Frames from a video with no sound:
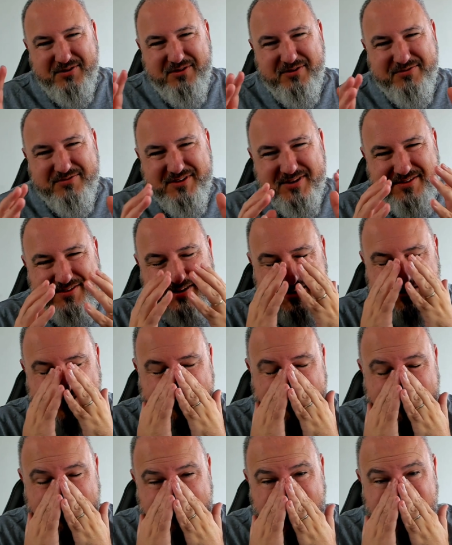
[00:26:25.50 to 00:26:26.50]
of the
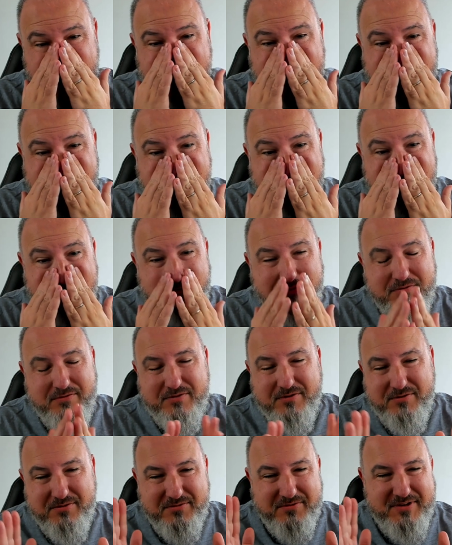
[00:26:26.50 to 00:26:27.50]
things that you need to do.
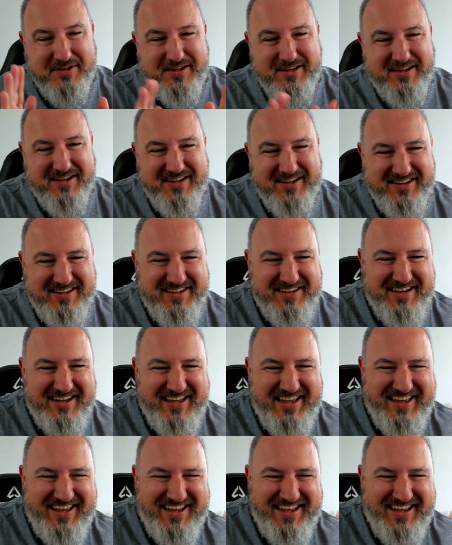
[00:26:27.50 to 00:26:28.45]
So yeah,